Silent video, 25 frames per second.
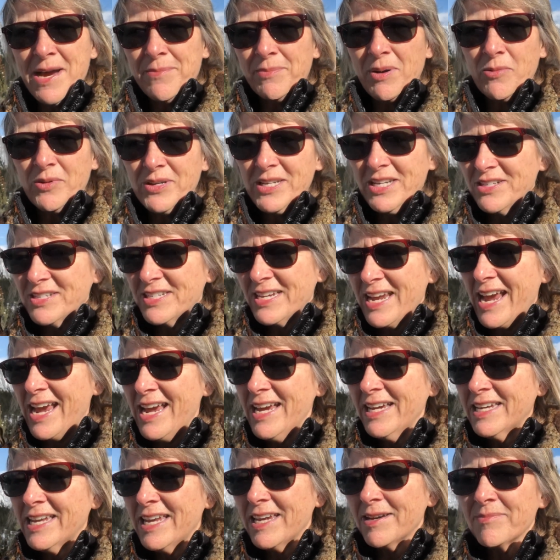but when you
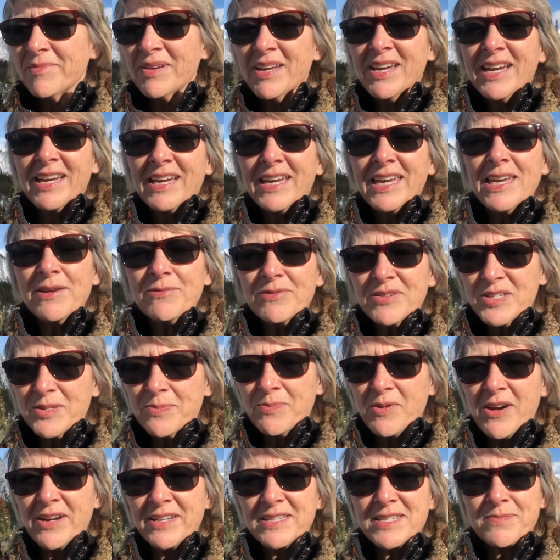tag him, he
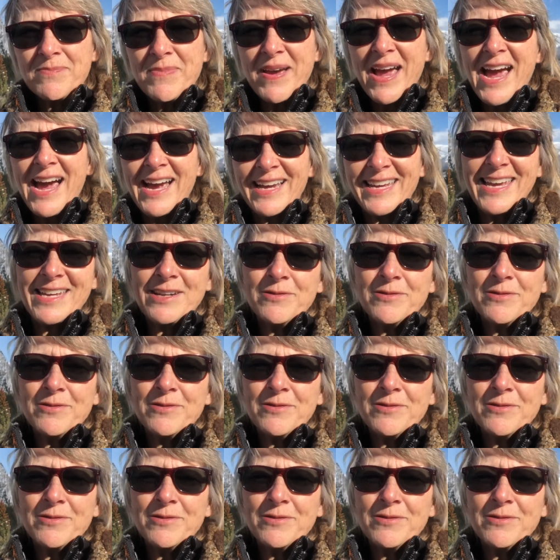responds back,